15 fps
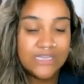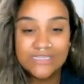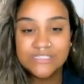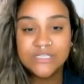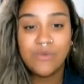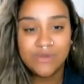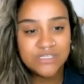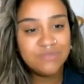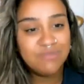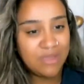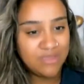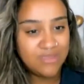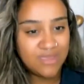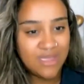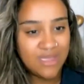it's going to
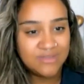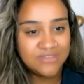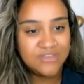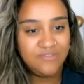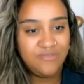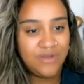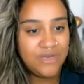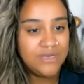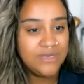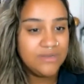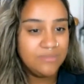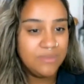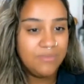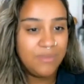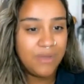make the candidate feel a
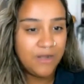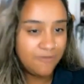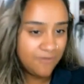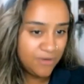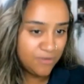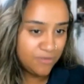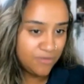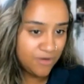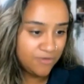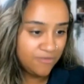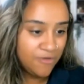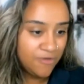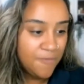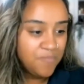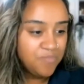little bit better when you're kind of
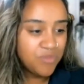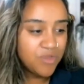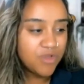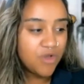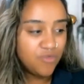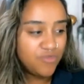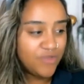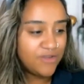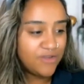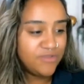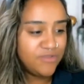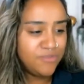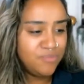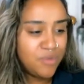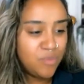contacting
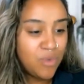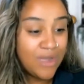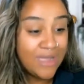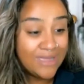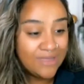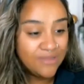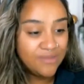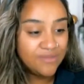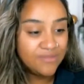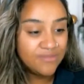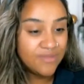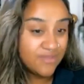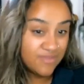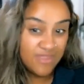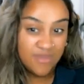them the way
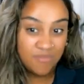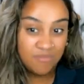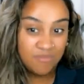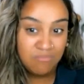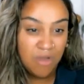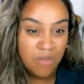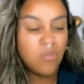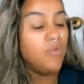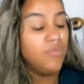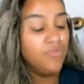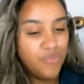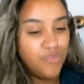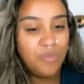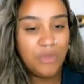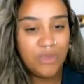that they might
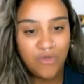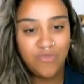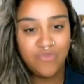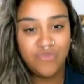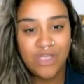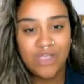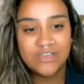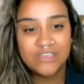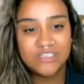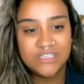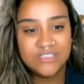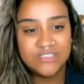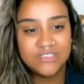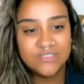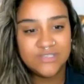want to be
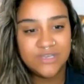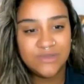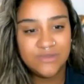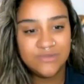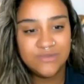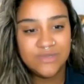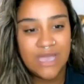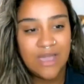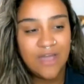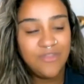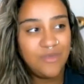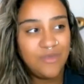contacted. So yeah,